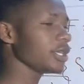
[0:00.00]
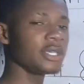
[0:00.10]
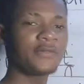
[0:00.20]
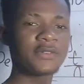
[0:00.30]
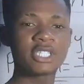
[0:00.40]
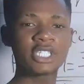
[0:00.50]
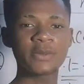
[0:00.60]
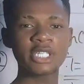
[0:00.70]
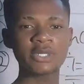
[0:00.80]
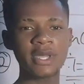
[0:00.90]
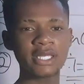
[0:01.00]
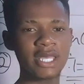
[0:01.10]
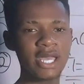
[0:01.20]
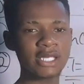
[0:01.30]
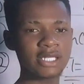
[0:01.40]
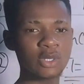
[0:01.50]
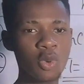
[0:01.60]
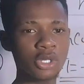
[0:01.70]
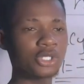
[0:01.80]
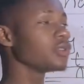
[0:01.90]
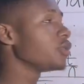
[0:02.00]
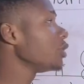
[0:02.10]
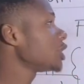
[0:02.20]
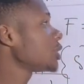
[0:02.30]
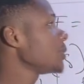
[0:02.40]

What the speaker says: If its displacement x equals 0, it